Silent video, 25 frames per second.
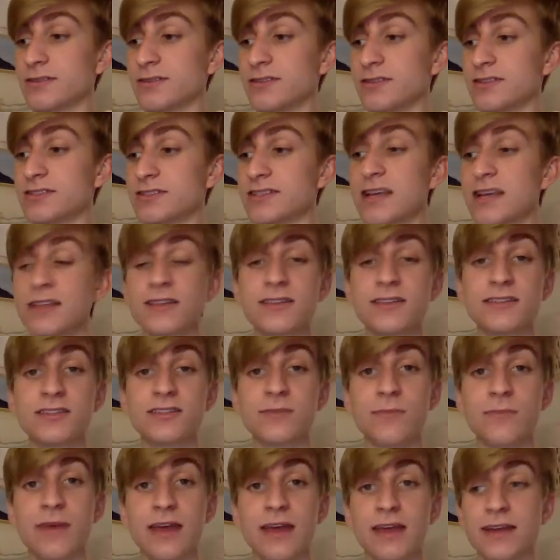Stella's
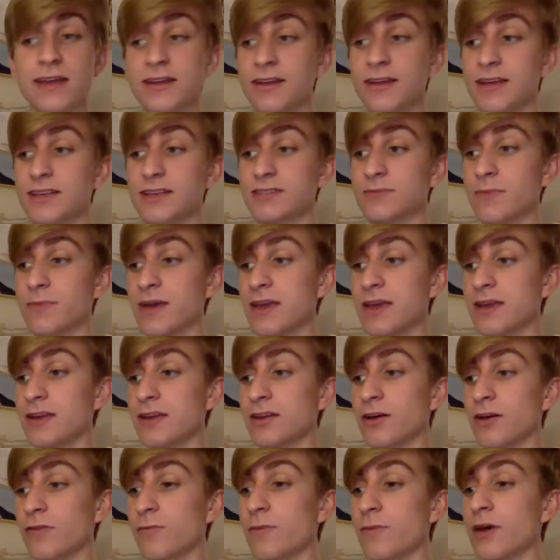domain is made
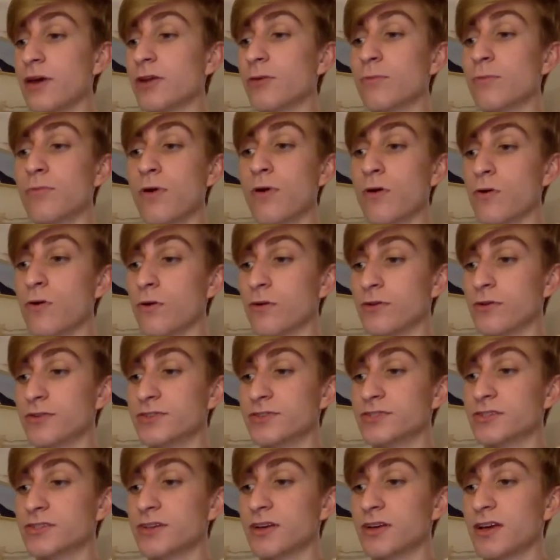of metal
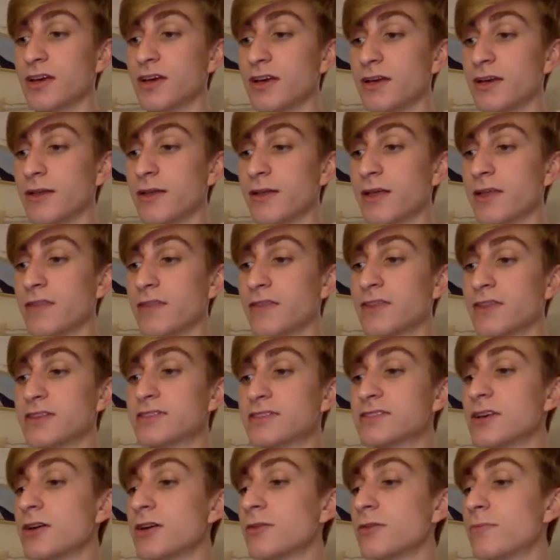bars. The
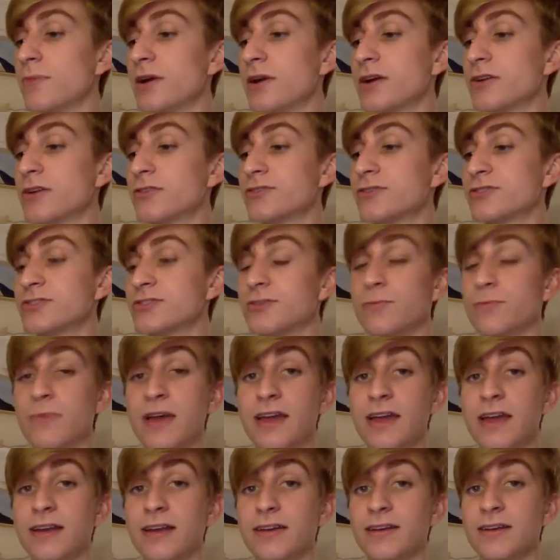sun bear's
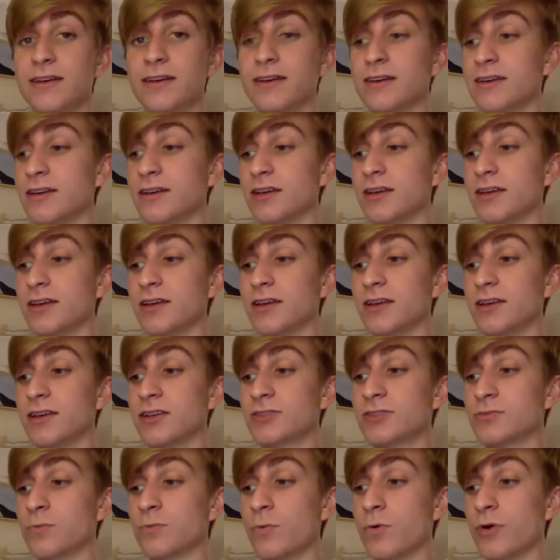domain
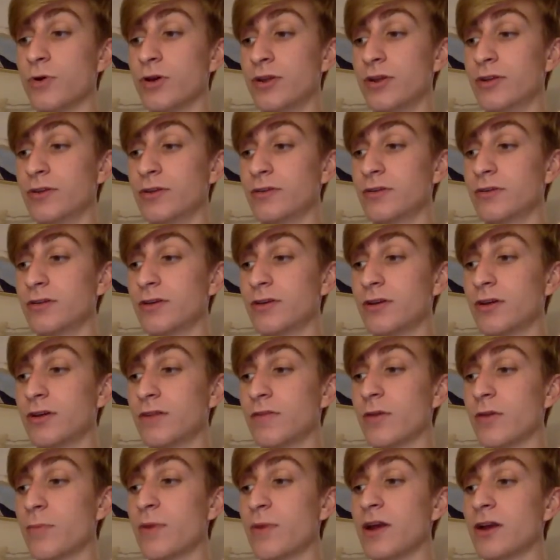is wood.
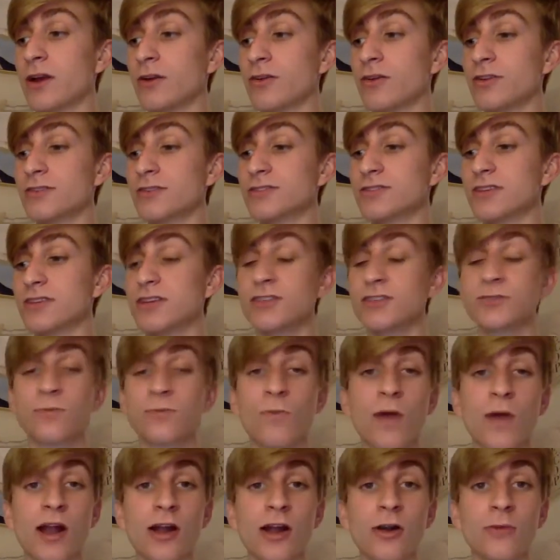The parrot's is
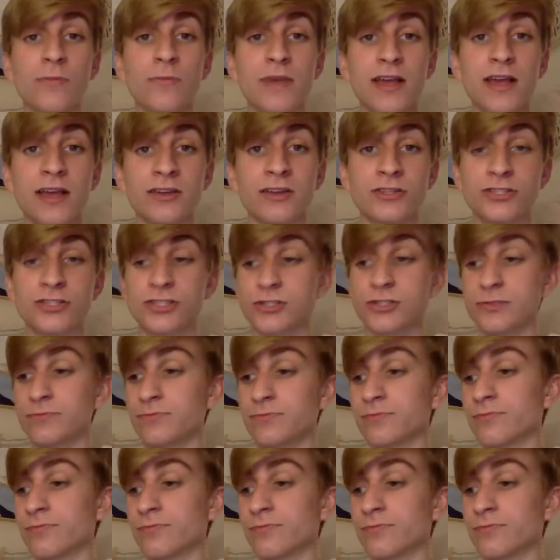wire mesh.